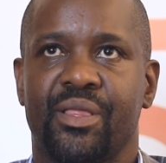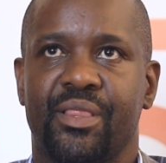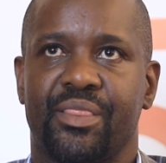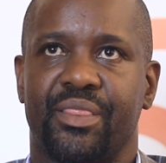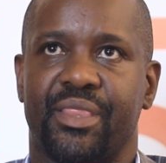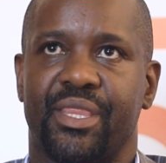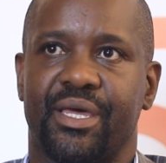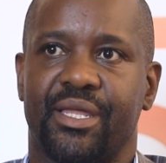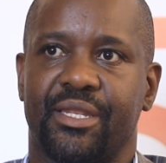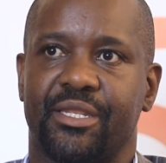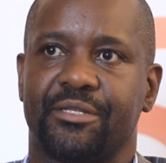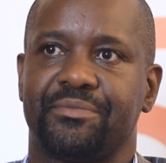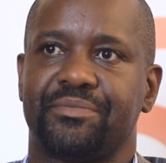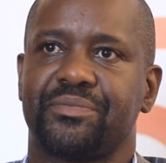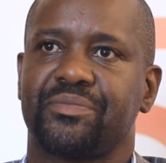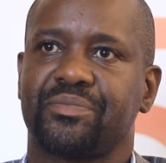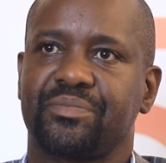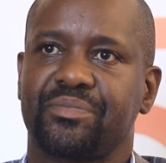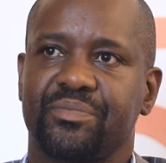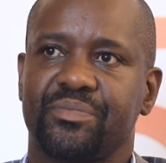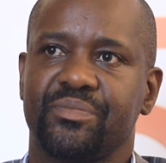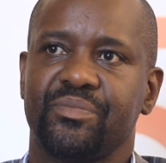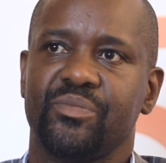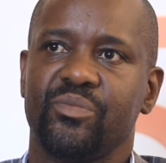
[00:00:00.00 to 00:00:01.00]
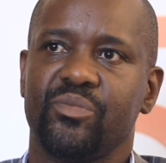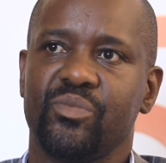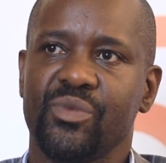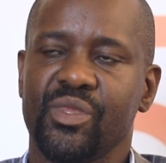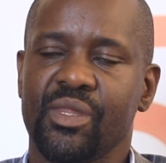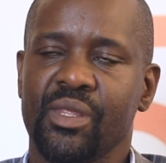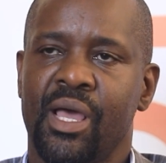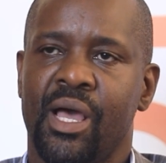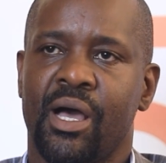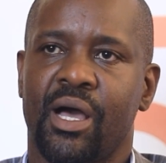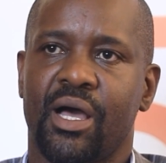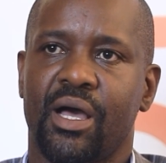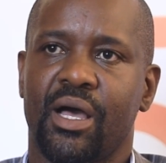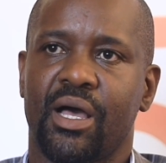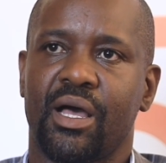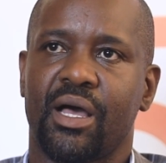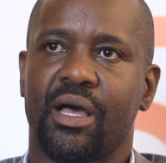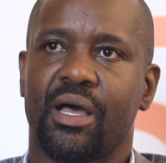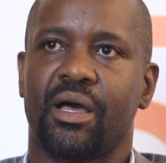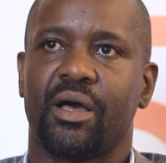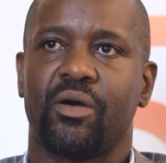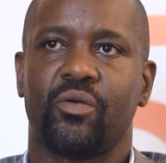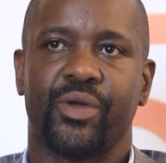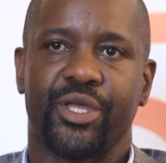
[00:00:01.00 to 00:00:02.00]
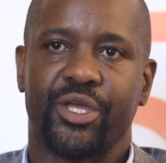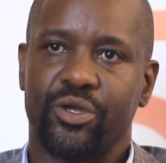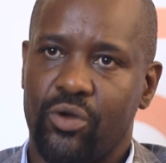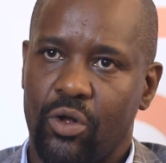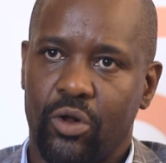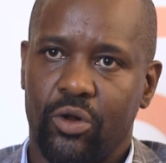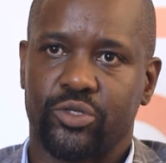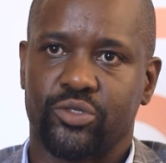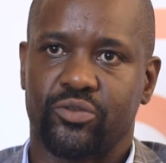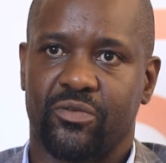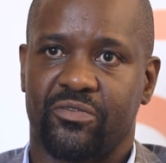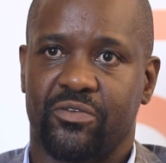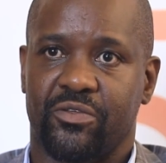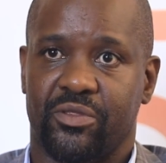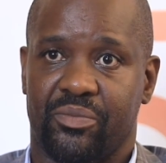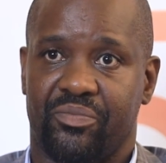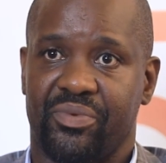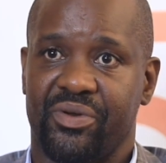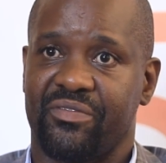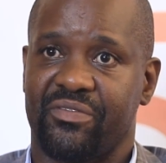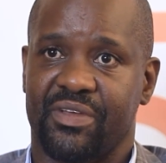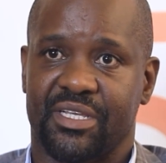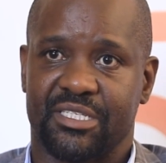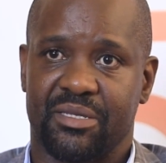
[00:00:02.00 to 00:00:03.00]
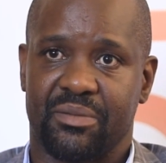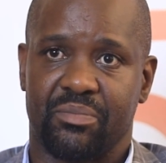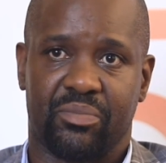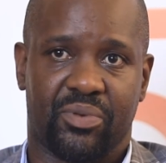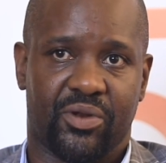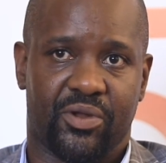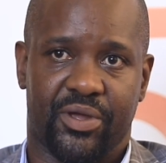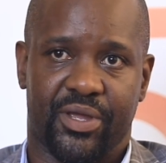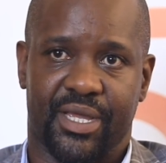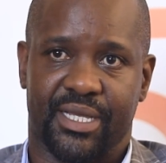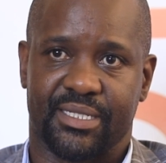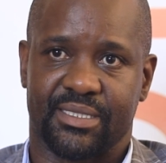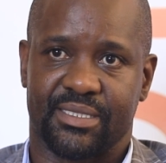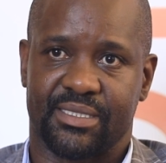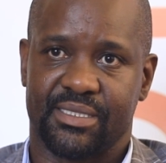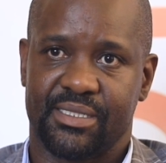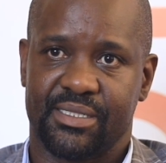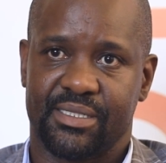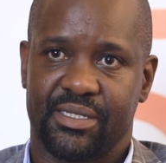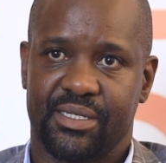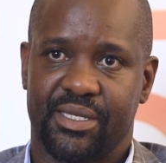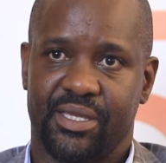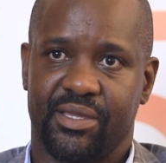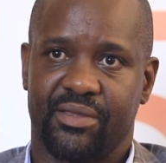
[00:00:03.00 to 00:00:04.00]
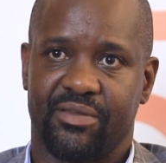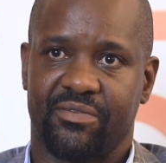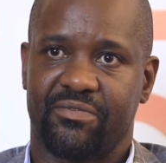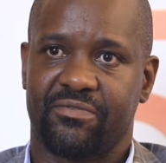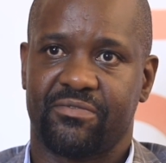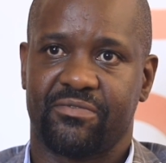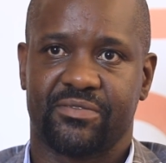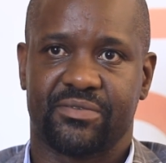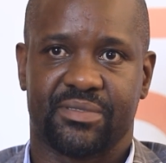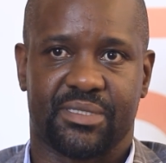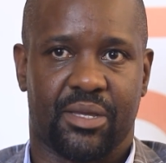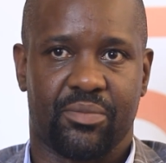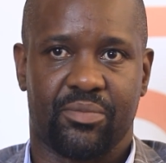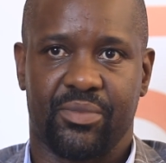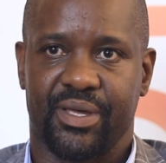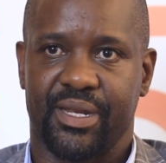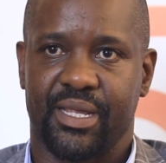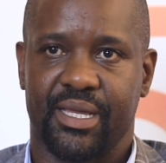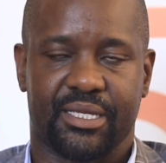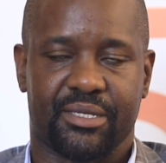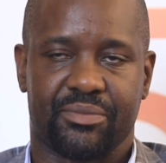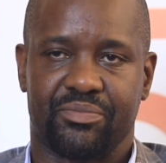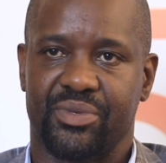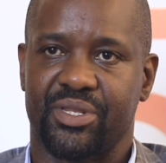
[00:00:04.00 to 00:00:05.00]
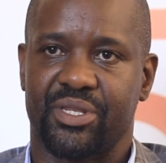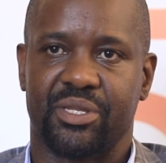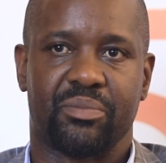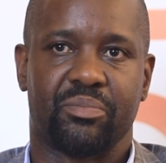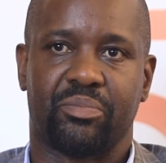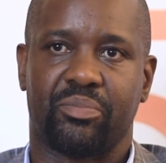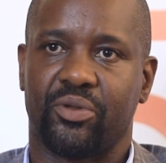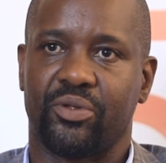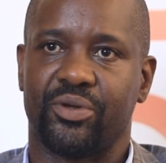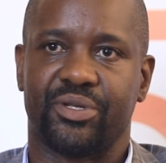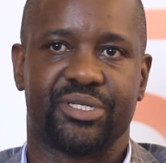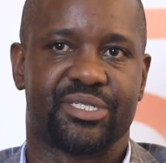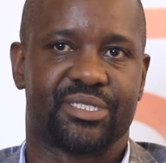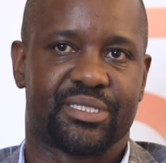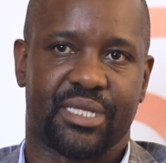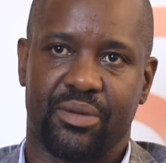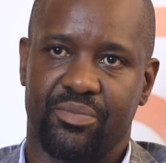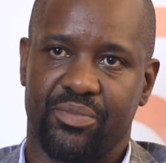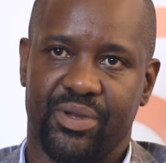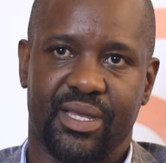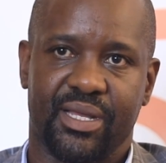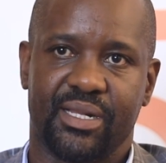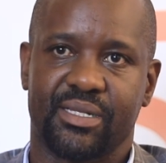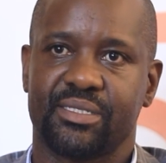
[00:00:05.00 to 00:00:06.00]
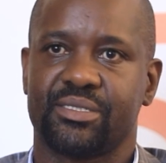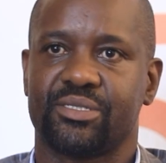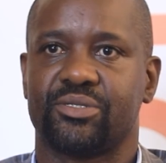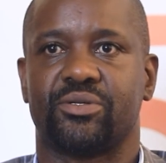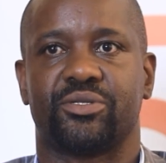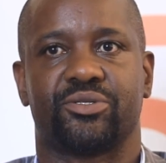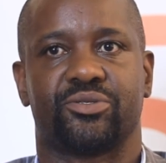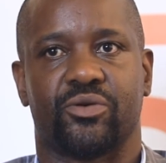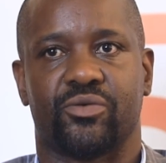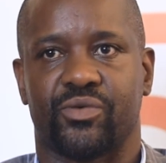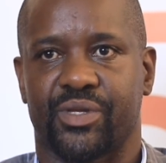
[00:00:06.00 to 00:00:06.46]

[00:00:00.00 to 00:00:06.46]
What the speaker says: Then we go also for the previous employers. If someone has been employed somewhere else, also